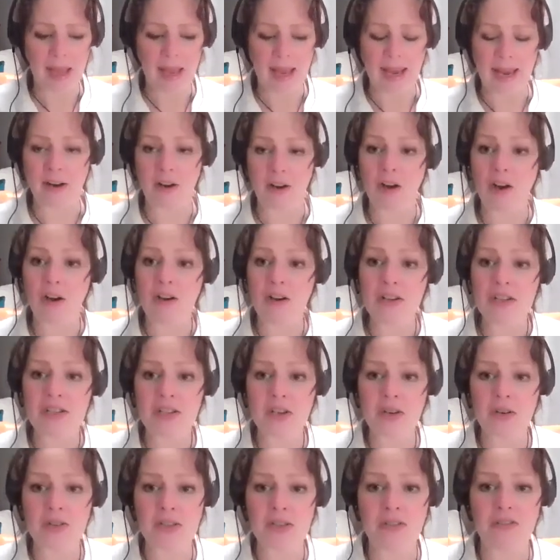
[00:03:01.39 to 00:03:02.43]
And
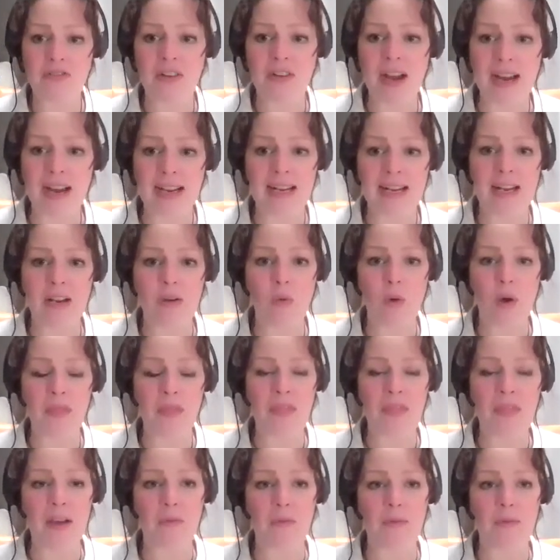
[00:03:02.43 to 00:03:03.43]
also defining what that